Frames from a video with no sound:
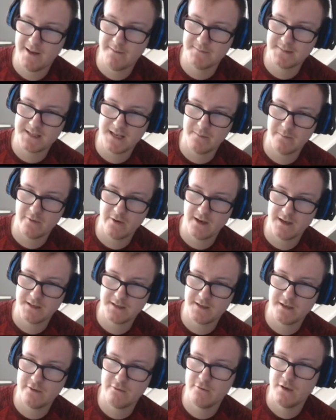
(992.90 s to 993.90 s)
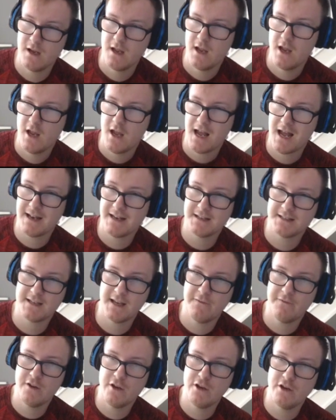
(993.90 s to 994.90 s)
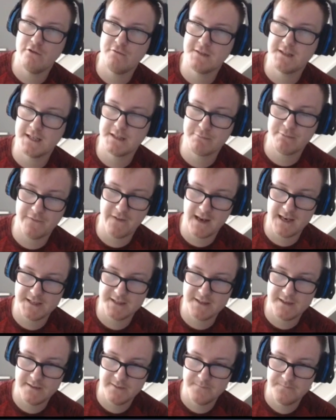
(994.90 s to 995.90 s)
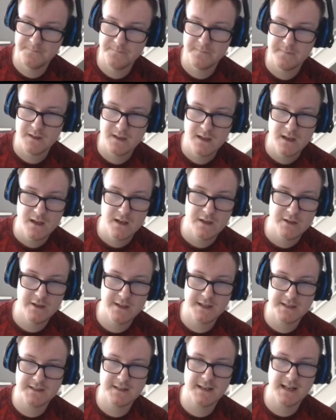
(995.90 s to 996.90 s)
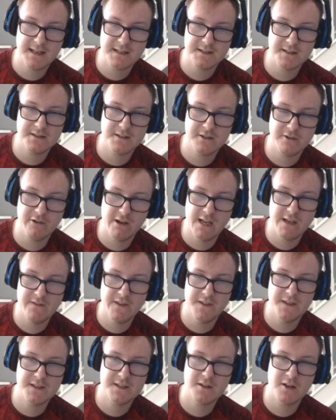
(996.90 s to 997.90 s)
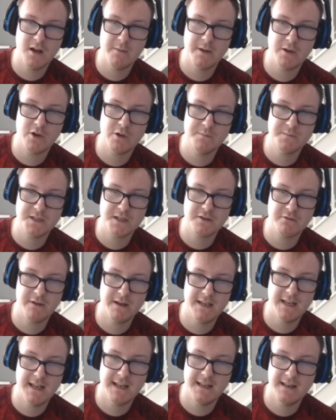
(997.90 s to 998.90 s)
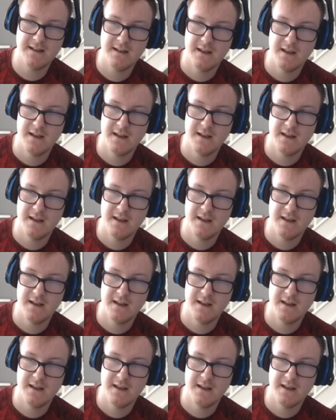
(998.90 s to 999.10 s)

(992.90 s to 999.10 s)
samurais do. And I say, if you use this with Alistair, you get sent Alistair to the grave, and this card becomes a 28